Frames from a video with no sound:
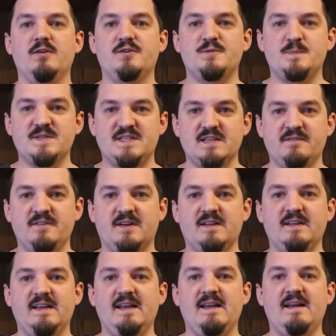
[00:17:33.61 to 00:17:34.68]

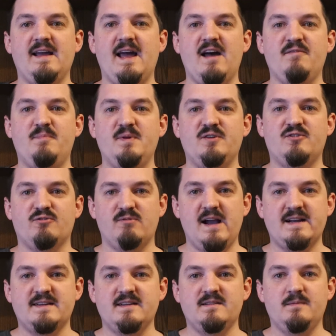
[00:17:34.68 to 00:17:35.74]
specifically have been
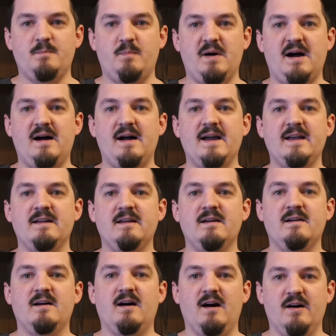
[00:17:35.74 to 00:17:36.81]
directed by
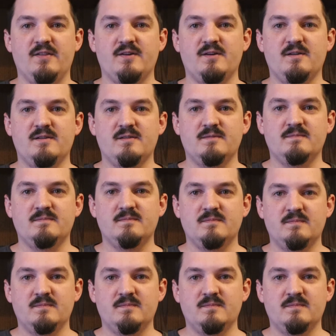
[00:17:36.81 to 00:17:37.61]
other